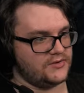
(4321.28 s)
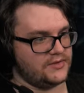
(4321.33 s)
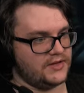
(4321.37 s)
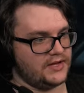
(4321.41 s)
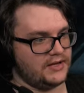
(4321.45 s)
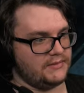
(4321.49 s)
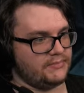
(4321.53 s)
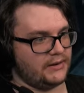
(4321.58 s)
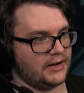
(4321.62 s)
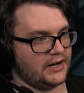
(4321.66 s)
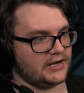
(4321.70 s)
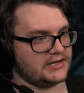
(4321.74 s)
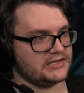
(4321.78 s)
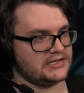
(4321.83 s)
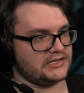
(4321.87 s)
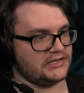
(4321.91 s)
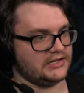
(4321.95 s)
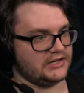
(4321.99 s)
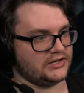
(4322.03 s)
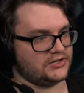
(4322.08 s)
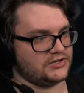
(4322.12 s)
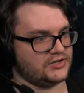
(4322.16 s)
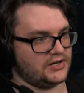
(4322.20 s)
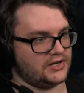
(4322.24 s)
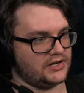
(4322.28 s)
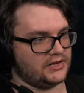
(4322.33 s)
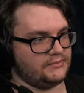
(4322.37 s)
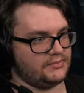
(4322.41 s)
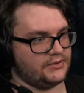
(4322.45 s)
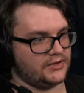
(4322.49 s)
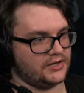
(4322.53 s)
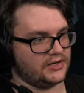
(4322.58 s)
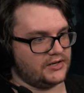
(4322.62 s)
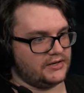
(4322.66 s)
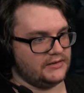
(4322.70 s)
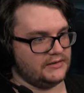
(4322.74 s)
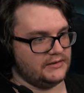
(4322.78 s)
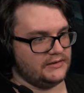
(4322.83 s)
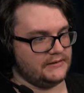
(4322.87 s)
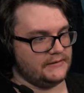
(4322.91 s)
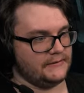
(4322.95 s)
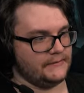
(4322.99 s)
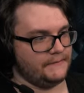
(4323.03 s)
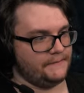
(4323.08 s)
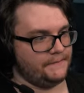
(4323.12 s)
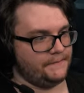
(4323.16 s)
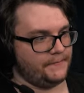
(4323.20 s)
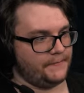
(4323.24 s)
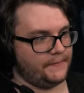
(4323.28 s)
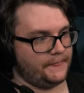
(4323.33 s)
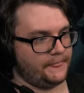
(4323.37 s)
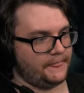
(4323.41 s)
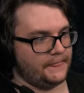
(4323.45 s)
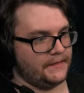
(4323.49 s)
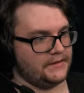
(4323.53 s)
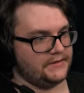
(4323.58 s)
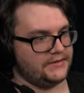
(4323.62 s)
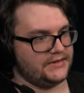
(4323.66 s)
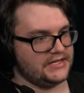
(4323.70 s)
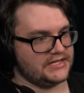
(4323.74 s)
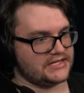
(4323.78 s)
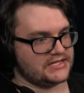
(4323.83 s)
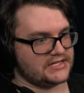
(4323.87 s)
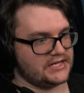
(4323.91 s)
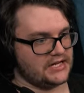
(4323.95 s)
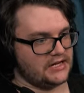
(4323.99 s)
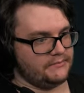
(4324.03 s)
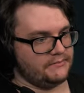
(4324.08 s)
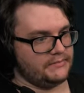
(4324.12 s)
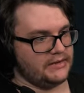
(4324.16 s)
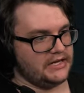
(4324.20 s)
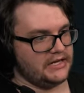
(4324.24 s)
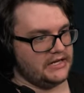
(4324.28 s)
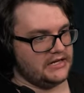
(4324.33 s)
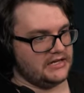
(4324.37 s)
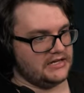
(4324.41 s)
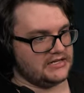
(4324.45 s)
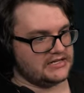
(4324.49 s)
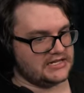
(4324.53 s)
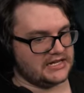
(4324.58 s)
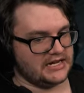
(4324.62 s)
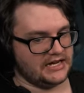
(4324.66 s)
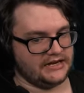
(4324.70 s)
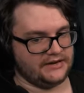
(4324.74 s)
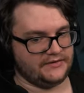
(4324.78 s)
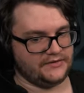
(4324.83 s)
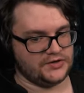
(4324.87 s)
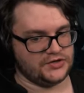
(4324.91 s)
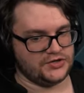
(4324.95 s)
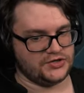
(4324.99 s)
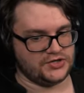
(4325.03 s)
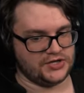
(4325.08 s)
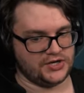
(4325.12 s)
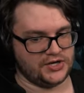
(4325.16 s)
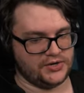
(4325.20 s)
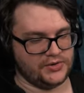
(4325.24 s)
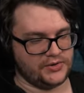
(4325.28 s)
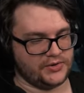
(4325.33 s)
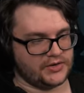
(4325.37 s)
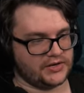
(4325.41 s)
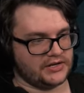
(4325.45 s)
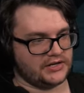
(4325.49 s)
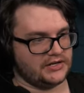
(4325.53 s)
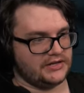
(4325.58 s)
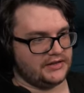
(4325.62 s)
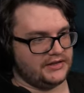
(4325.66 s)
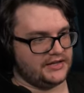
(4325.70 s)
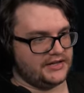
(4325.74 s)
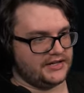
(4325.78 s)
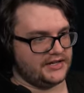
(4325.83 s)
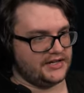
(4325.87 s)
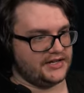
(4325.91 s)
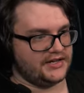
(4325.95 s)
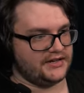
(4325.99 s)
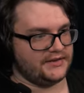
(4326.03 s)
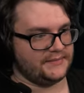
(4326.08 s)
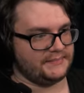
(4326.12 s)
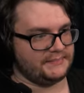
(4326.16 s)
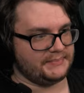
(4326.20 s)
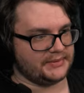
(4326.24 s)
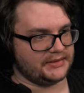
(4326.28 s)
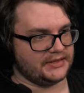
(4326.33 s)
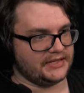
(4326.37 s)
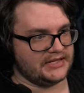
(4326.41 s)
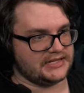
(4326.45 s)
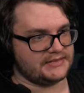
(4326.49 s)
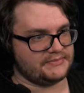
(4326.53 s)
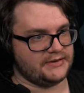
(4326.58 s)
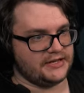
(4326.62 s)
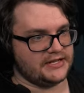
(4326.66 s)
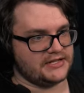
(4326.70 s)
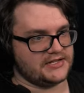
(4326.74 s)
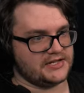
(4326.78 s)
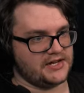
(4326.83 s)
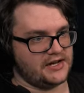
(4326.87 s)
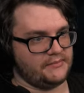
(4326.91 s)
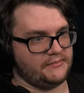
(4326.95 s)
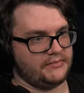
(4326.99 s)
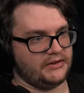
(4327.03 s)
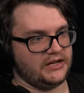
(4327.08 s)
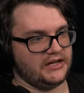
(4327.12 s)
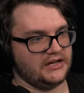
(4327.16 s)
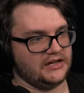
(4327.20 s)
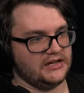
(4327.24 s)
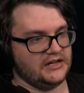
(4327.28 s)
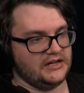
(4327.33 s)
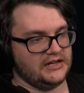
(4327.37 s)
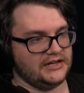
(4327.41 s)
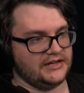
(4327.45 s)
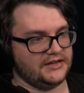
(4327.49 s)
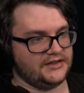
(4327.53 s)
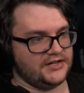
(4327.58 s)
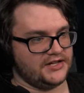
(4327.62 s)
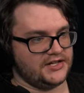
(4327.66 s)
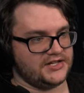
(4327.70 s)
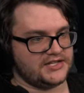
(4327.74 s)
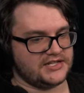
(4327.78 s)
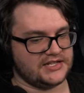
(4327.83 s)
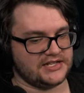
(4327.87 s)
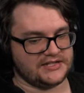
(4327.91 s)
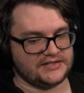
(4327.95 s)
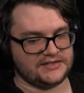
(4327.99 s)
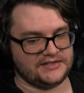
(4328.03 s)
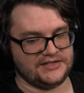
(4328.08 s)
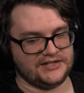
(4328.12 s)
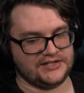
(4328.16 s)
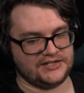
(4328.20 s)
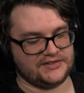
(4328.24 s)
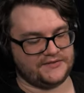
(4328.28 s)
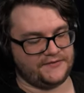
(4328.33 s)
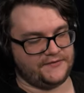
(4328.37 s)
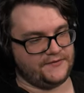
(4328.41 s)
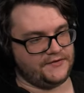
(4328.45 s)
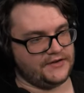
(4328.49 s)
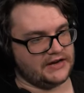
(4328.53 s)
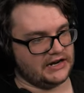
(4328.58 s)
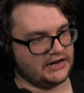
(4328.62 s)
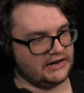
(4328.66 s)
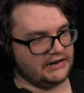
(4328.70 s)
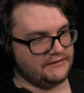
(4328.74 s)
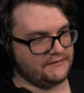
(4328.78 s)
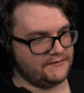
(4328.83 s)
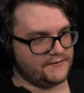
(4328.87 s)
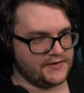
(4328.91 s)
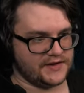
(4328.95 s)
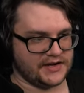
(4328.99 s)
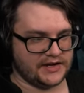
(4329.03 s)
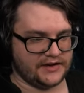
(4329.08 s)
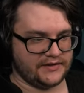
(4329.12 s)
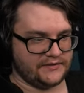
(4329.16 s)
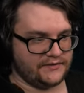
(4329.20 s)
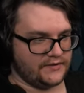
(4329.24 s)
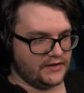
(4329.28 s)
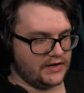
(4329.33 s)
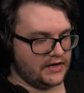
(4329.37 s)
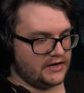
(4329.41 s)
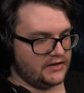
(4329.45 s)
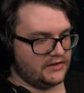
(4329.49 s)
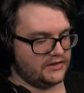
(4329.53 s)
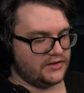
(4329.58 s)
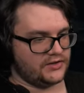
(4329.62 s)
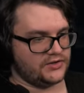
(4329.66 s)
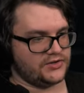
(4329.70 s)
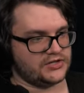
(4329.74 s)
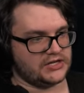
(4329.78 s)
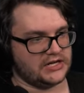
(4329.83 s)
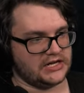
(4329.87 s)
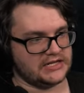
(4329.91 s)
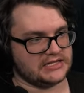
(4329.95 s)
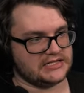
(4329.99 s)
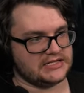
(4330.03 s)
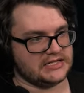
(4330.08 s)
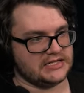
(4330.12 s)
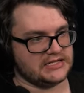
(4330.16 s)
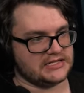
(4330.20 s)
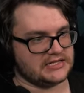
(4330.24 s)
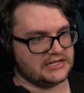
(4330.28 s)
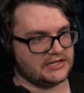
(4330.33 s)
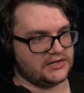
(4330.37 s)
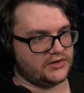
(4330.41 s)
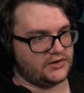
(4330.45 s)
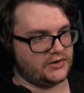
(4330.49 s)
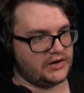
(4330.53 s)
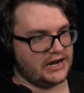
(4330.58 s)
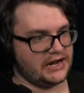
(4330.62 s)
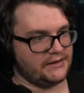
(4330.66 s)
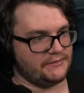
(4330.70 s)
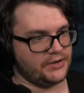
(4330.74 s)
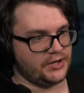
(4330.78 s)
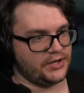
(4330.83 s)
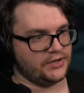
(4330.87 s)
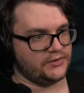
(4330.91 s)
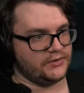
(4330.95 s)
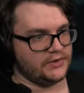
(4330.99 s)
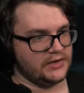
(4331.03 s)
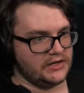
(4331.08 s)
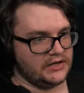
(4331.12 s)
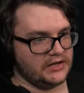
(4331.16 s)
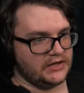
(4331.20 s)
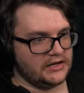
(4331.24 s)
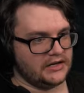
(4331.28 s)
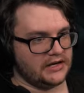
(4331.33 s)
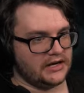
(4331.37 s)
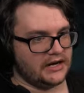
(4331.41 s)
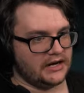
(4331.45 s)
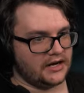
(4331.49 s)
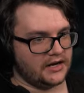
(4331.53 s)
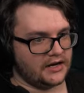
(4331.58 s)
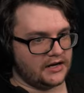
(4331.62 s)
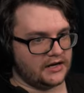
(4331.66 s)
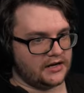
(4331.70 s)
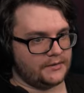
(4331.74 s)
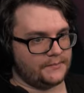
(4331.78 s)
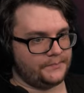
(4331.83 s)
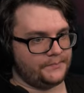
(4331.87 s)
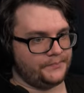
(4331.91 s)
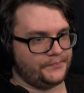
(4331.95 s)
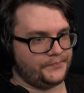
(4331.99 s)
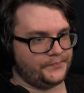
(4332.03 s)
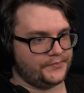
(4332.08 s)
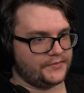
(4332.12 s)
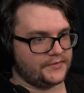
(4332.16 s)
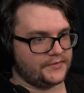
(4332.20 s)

the box electronic part this zombie is kind of a joke. The policeman zombie. There's there's a very very very low chance that he's gonna grab you. Um,